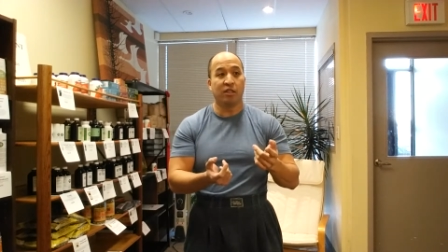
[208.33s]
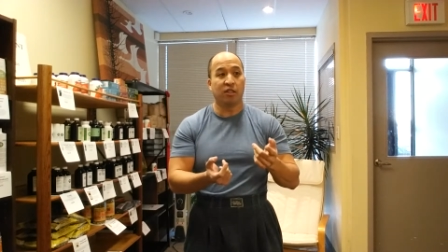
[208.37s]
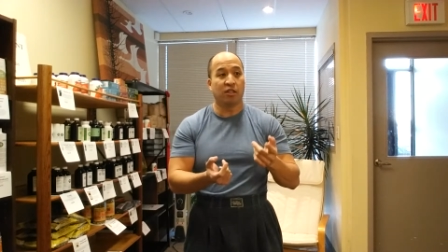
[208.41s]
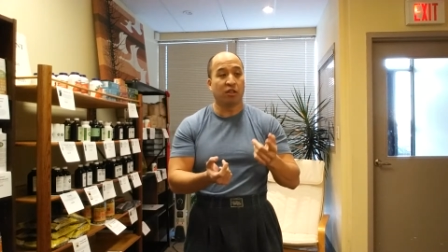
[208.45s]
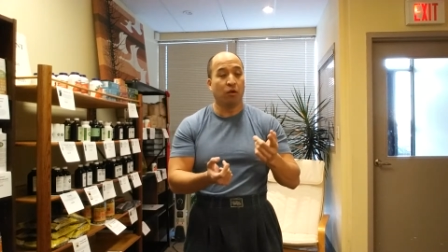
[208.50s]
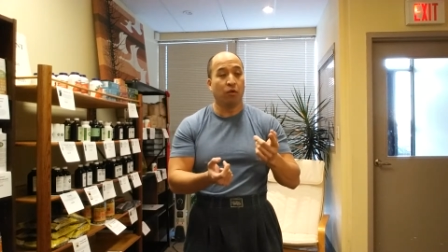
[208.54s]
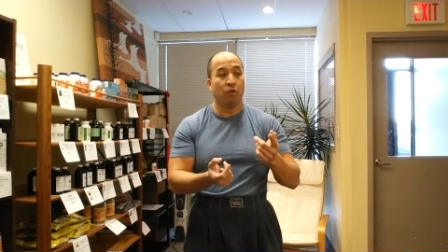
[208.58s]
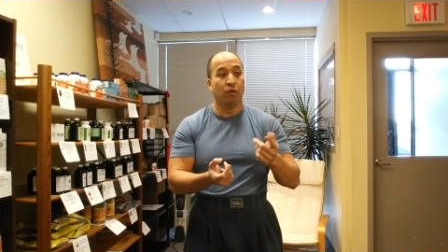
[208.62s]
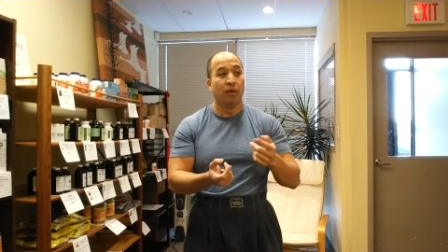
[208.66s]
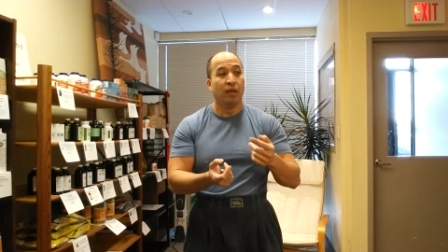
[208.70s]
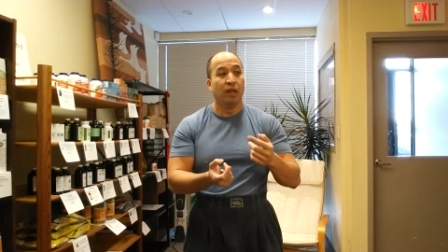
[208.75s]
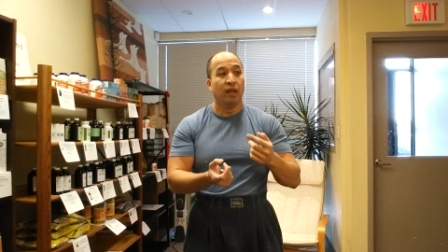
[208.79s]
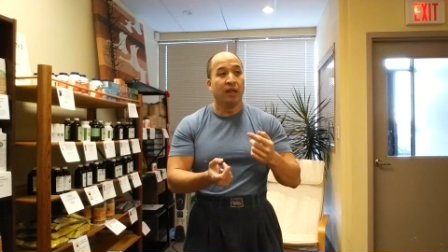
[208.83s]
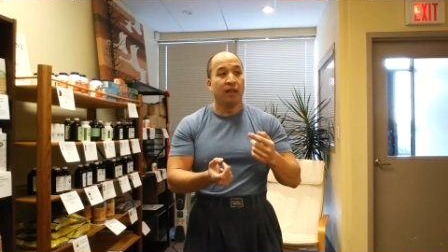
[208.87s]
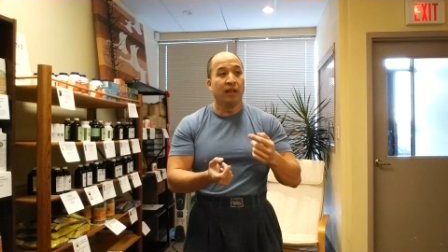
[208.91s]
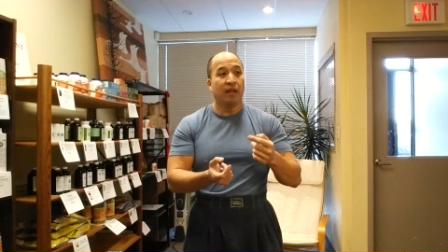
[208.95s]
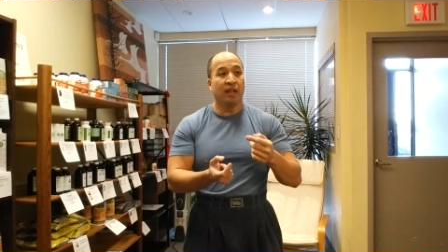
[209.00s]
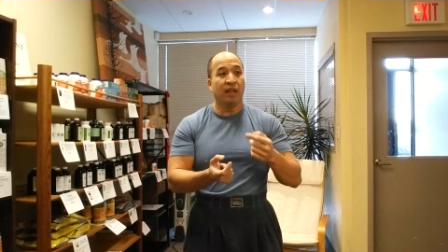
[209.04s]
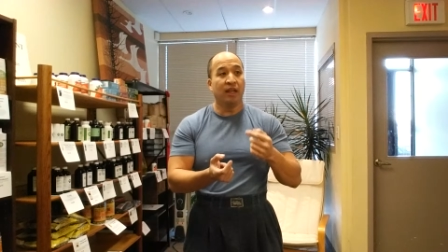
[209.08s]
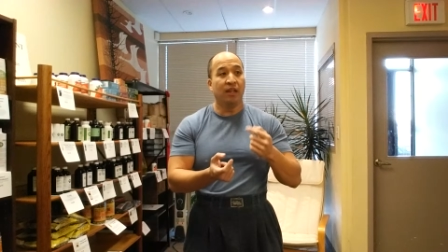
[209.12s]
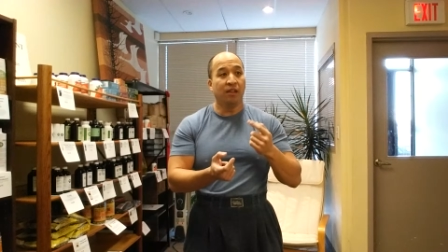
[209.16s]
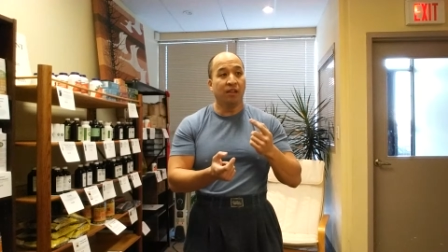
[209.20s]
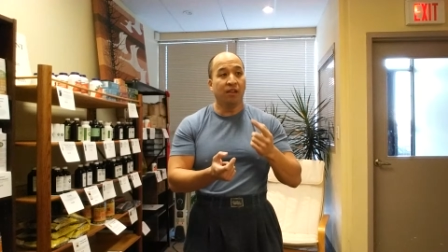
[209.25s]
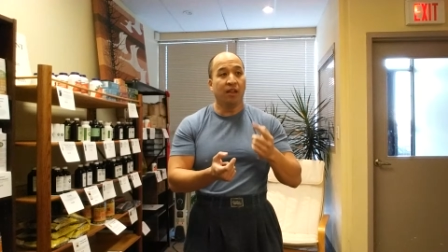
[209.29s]
So,
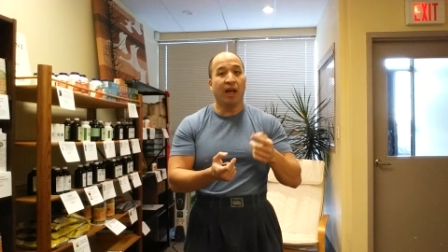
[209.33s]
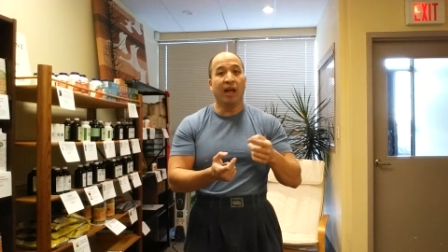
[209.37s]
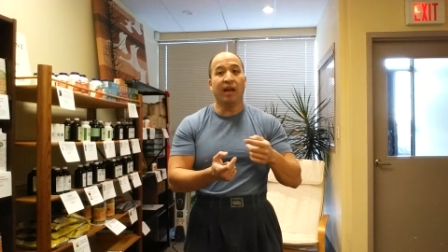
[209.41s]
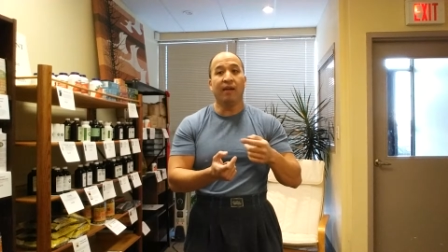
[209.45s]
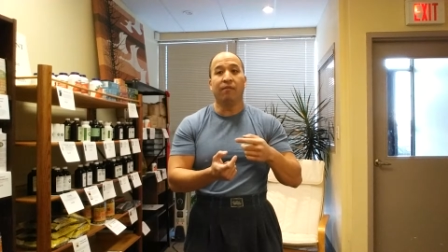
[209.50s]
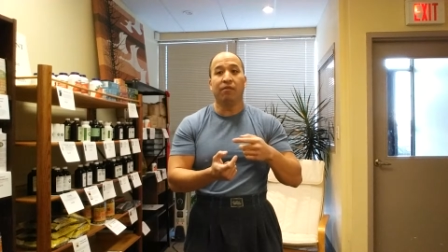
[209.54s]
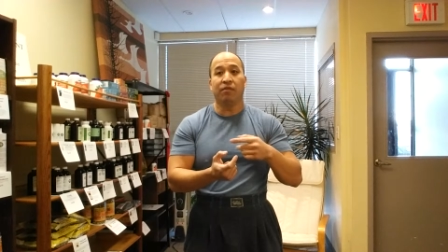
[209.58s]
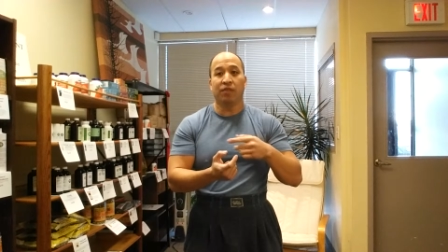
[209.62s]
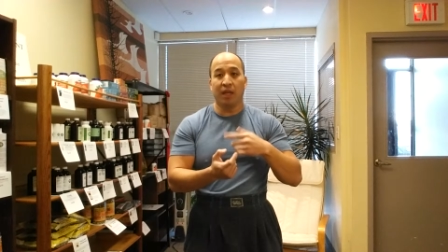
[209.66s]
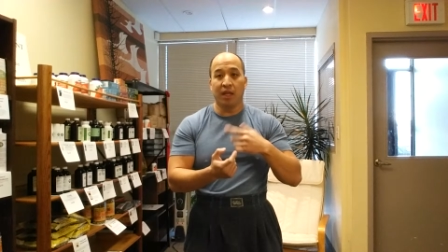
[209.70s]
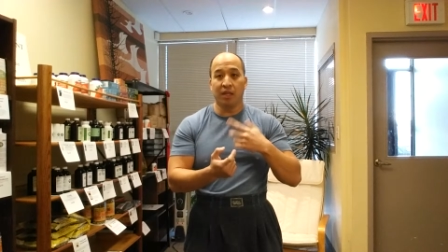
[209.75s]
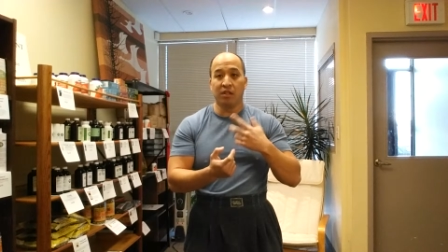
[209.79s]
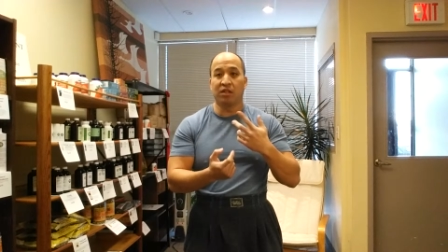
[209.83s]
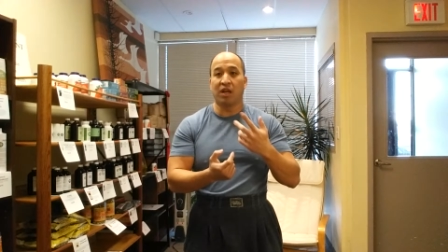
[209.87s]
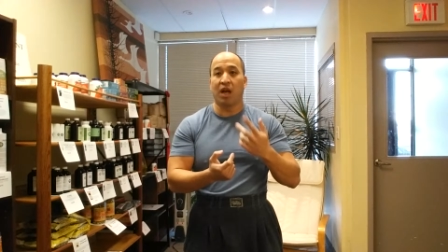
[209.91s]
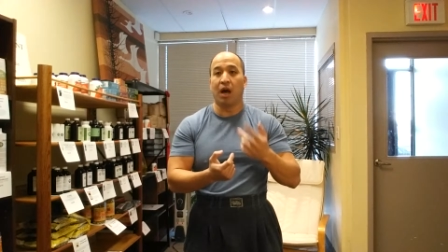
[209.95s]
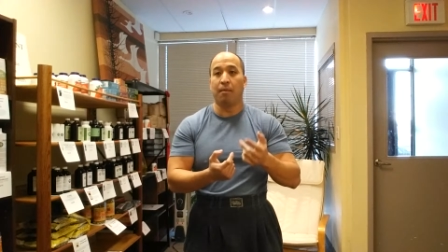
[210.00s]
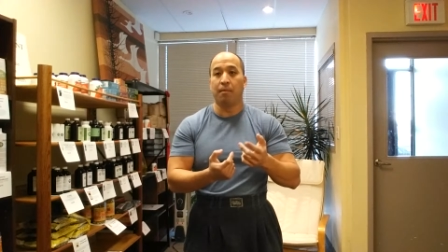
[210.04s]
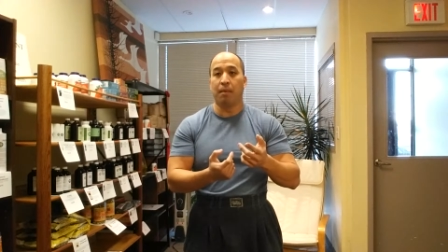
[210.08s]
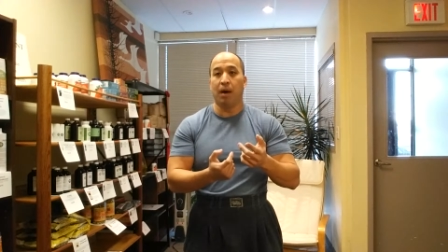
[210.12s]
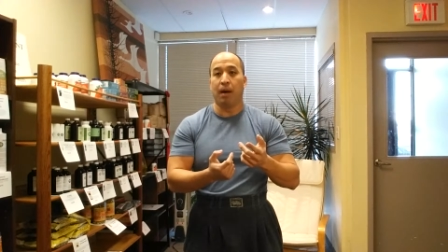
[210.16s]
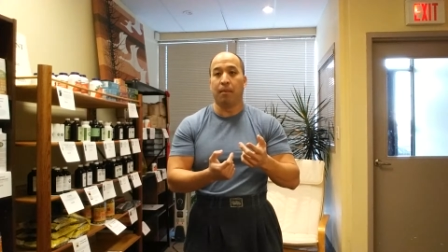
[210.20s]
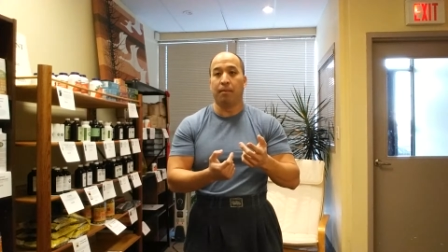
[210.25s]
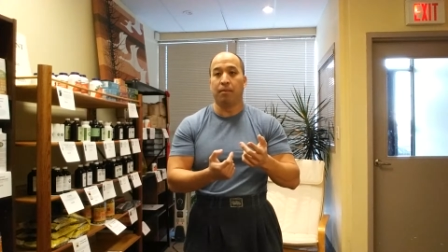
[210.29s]
in life, things
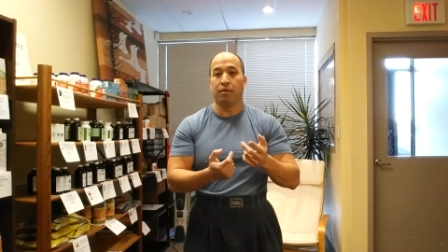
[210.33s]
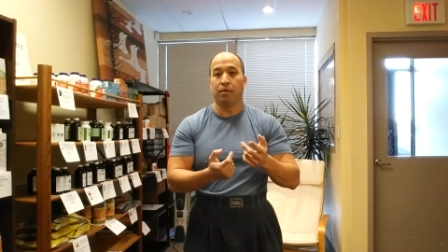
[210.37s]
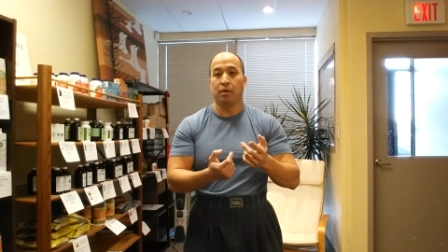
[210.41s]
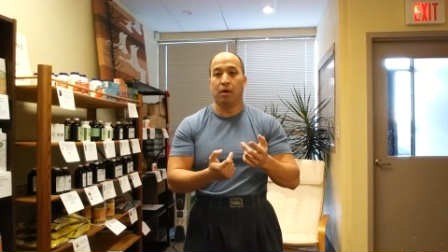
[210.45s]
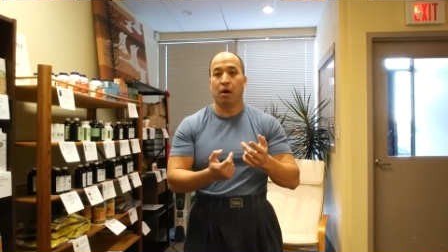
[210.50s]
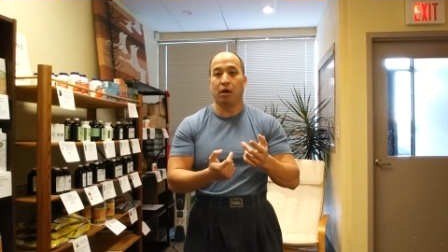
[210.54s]
come up.